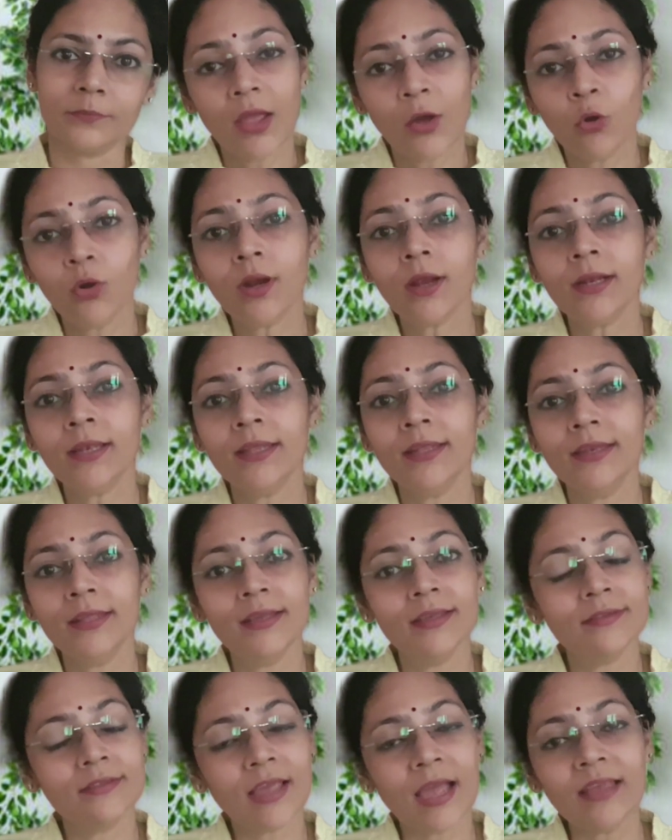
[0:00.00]
Aura cleaning
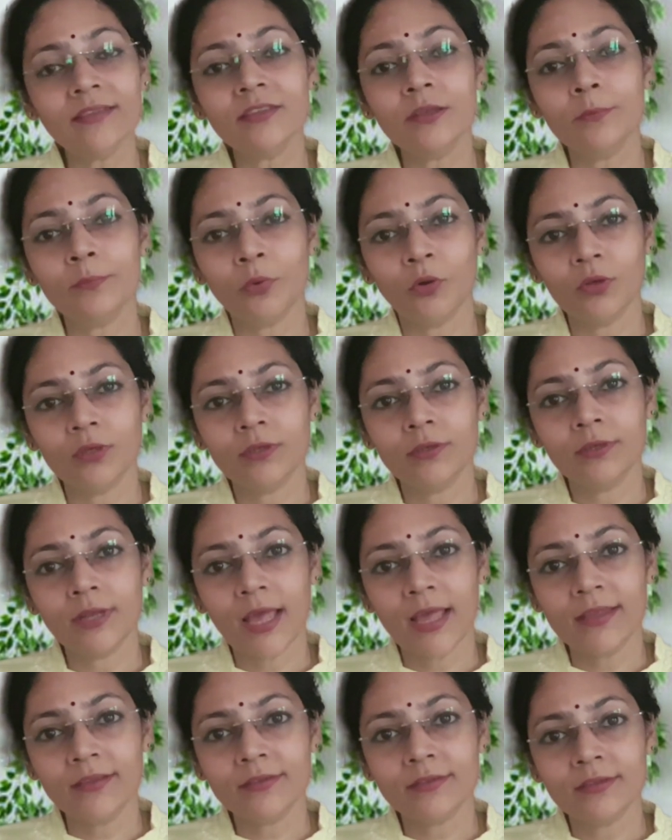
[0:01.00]
is as important
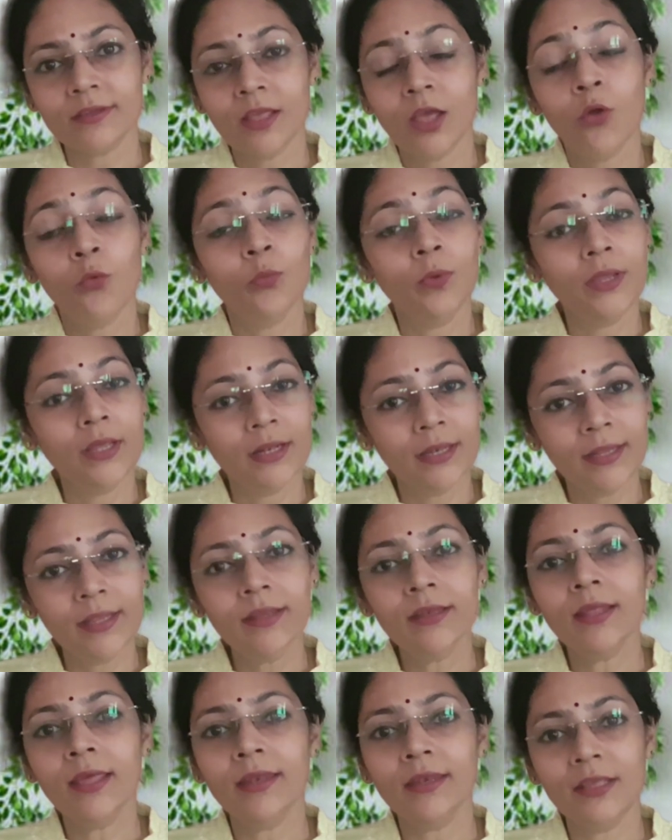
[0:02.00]
as we
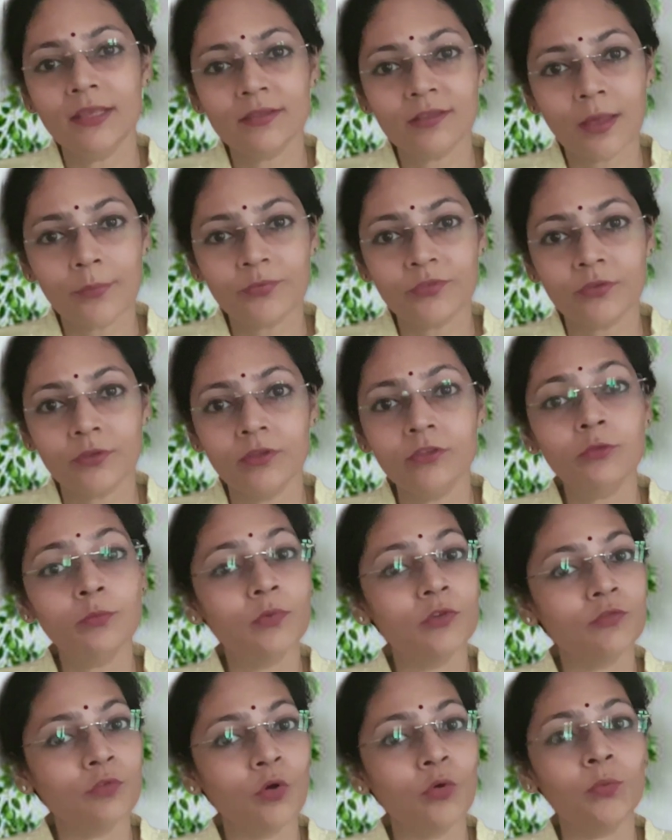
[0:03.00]
clean any substance
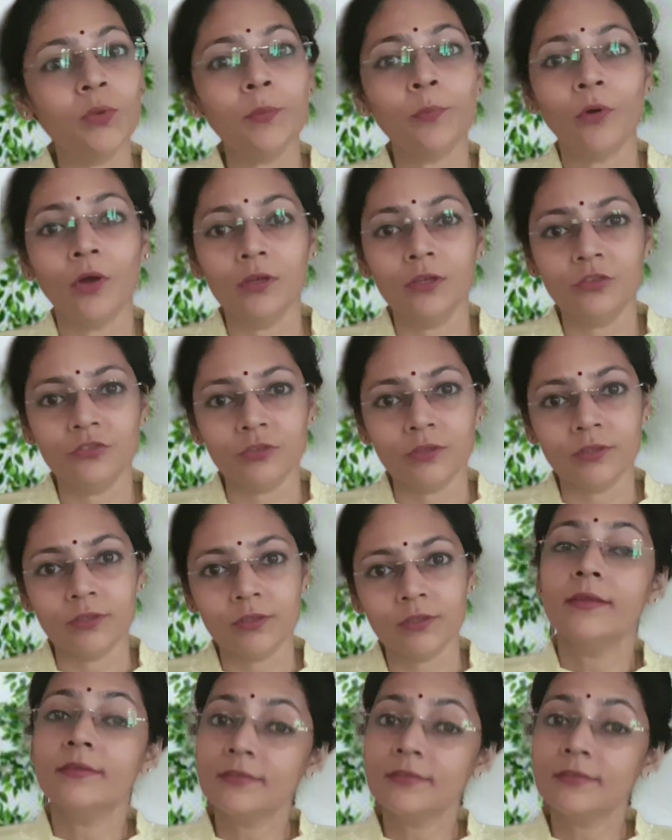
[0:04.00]
before we polish it.